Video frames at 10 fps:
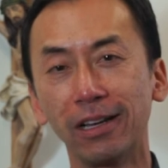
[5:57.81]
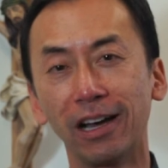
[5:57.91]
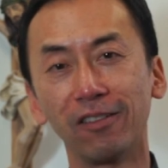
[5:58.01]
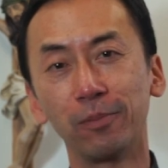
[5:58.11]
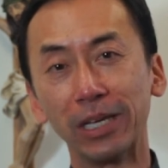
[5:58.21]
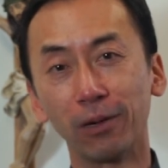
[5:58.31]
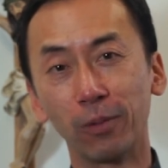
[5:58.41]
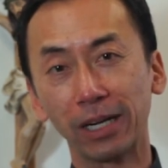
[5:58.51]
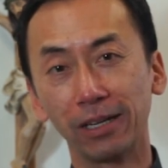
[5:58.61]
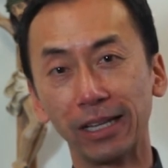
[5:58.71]
of being
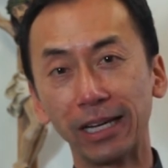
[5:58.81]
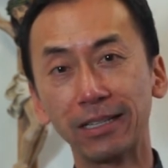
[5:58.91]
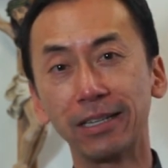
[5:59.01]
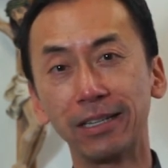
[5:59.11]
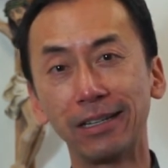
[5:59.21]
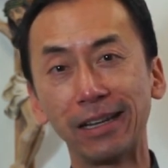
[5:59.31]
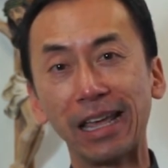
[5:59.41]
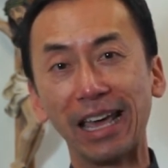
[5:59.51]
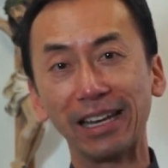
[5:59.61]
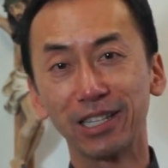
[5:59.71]
recollected,
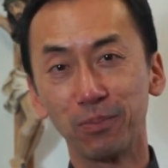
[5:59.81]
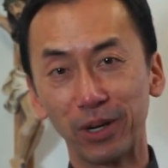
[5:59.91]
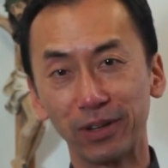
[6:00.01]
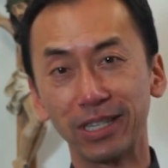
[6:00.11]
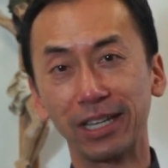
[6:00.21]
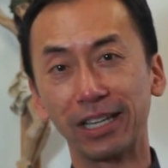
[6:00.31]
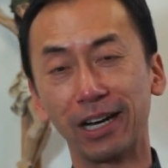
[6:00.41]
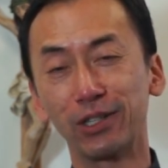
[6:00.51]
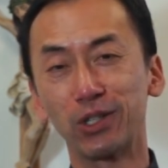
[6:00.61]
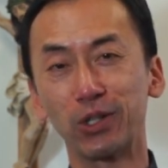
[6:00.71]
and experiencing
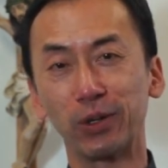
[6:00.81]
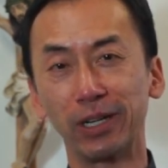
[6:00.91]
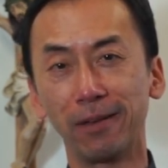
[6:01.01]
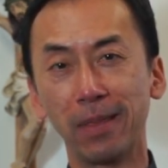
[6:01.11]
God's joy,